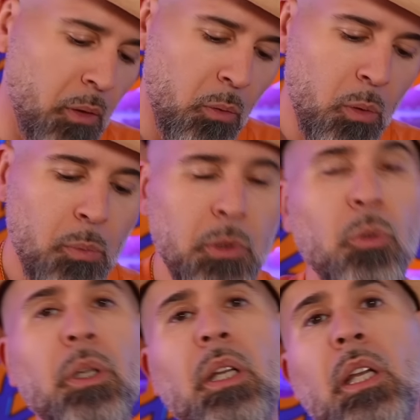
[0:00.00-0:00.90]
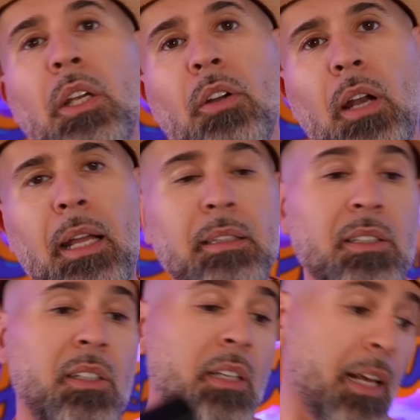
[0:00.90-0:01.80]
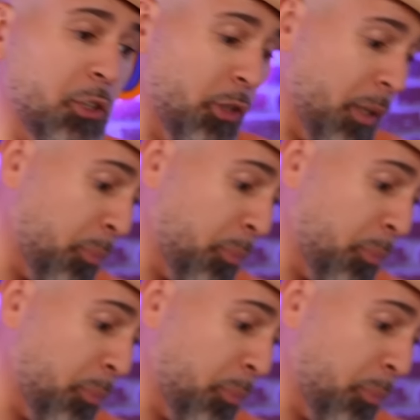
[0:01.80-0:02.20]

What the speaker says: what are we doing here? Like, this is an extrait de